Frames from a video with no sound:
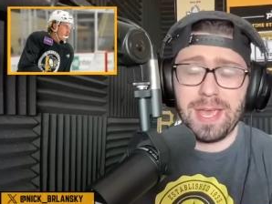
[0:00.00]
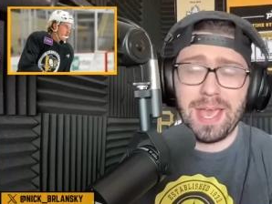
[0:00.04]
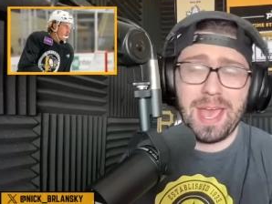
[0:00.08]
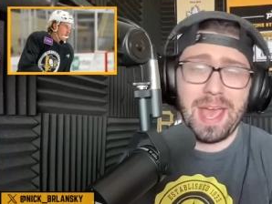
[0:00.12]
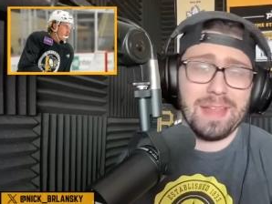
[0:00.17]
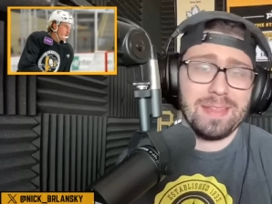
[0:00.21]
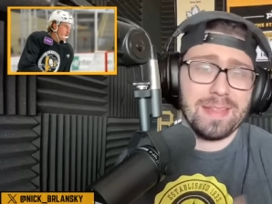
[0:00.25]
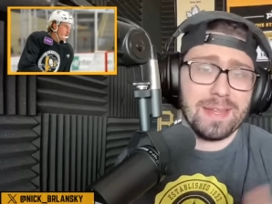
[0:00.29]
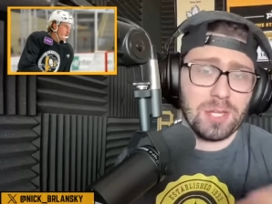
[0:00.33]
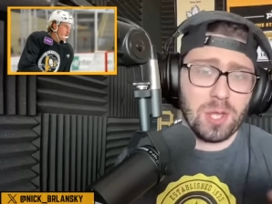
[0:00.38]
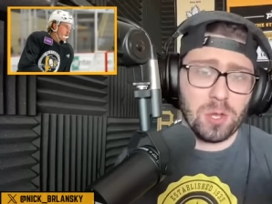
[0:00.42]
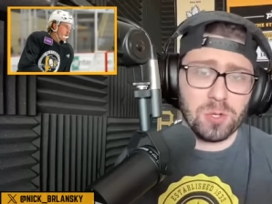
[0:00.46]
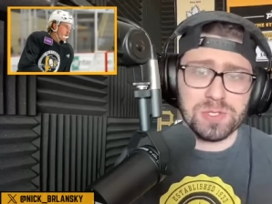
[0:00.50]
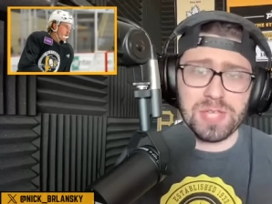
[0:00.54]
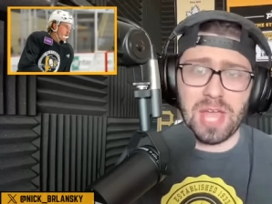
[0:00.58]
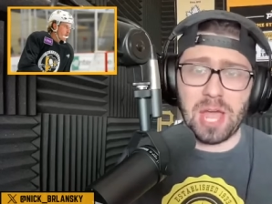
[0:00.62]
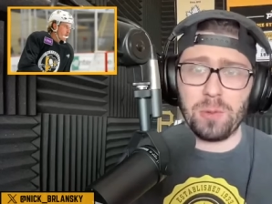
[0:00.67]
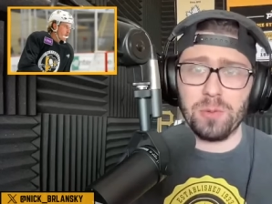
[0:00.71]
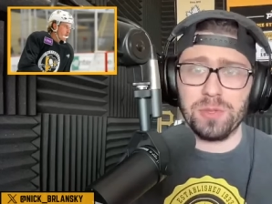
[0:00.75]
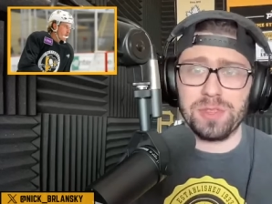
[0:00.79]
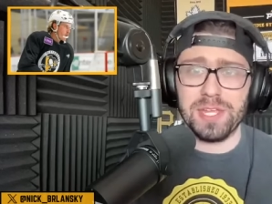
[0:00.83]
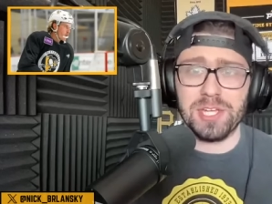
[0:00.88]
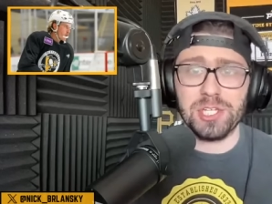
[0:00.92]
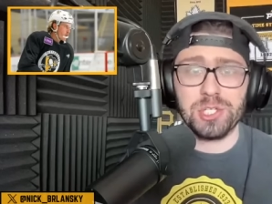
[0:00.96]
and then he goes out
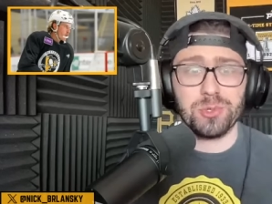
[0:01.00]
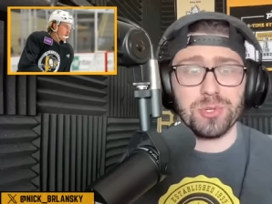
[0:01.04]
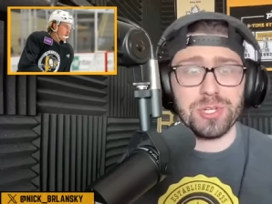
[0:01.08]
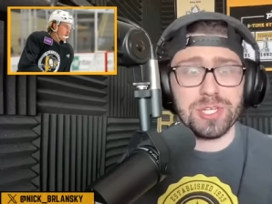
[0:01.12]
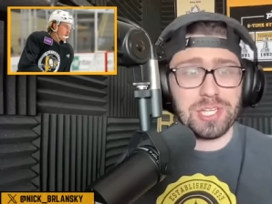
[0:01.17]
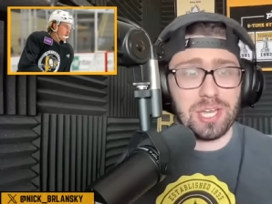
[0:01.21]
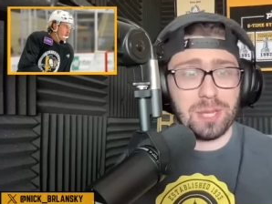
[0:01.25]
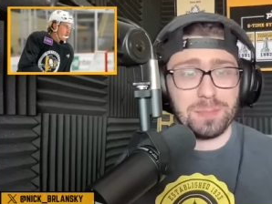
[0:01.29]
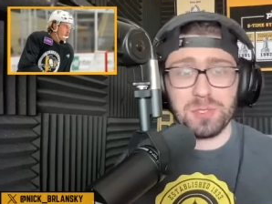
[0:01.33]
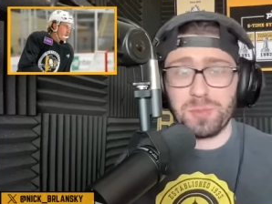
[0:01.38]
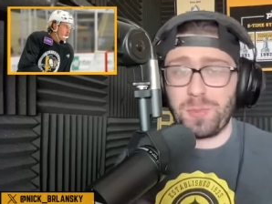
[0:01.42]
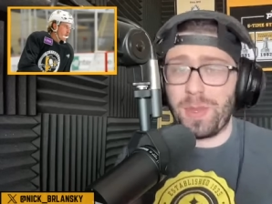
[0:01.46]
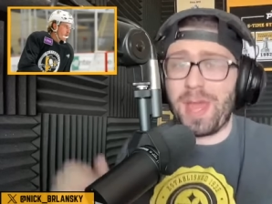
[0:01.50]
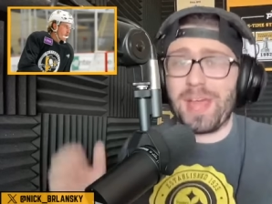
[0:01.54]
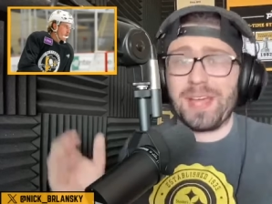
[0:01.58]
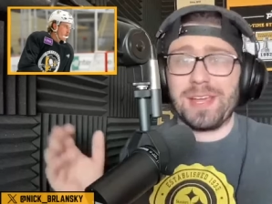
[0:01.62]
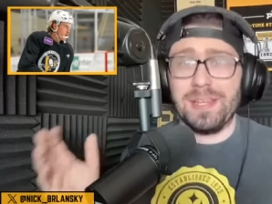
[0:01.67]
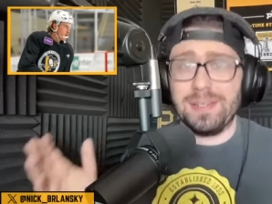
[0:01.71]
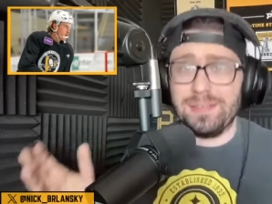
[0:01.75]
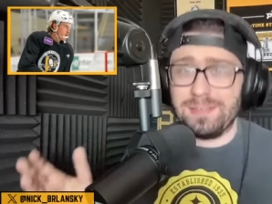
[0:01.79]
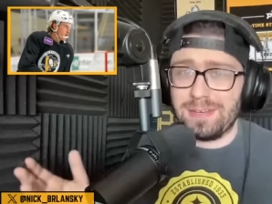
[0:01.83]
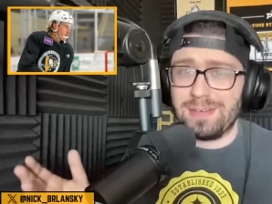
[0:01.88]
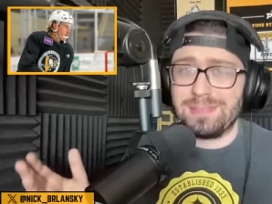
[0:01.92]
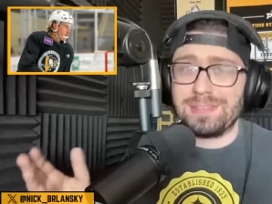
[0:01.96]
with injury, comes back,
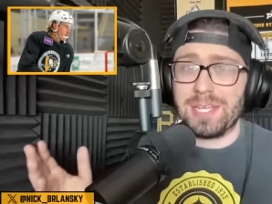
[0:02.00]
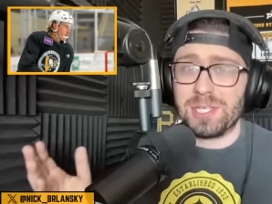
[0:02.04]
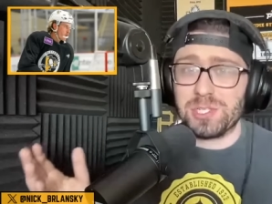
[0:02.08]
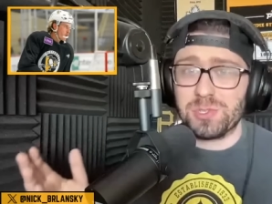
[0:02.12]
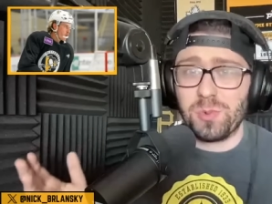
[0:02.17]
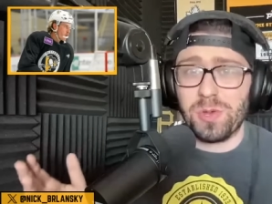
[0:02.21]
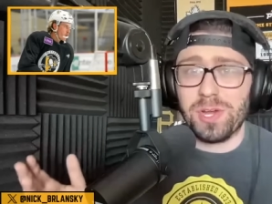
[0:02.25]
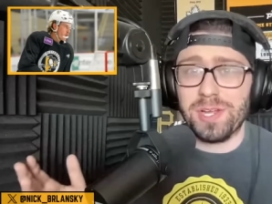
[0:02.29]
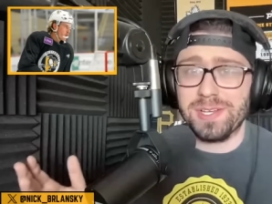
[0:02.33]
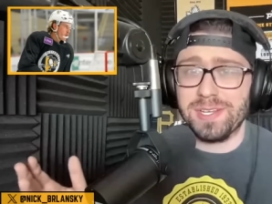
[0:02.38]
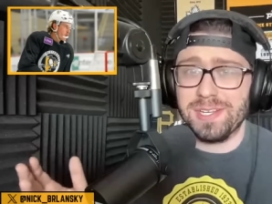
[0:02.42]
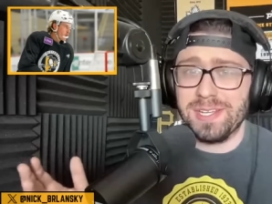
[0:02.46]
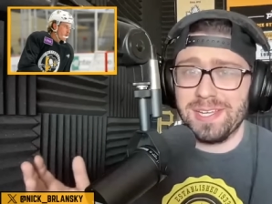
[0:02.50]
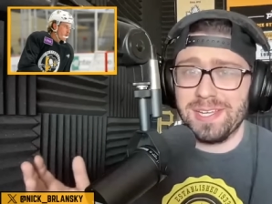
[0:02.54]
and guess what?